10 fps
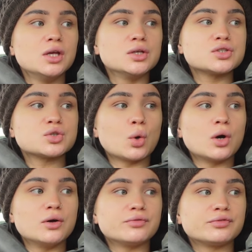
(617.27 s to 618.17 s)

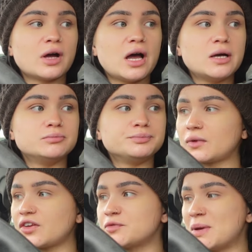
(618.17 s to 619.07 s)
sort of
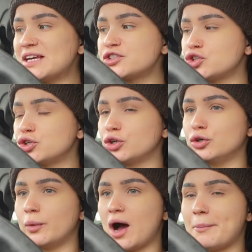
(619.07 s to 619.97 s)
speak to
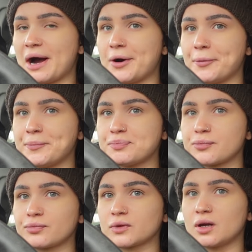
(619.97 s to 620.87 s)
you about
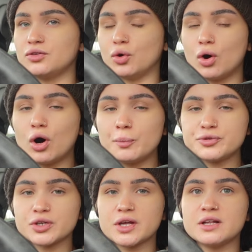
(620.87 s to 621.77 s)
your
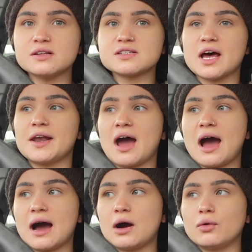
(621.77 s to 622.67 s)
options and
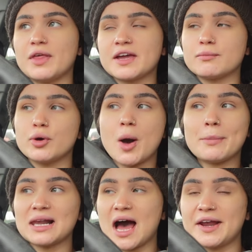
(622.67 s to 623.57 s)
how they can put a
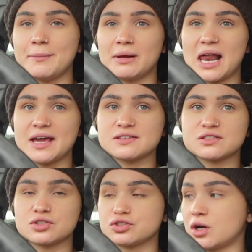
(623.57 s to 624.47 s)
plan in
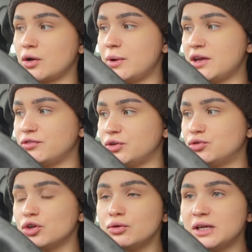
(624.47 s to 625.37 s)
place. So if you
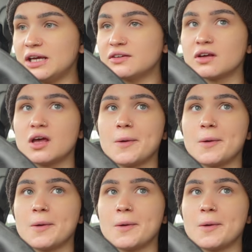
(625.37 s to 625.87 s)
do need,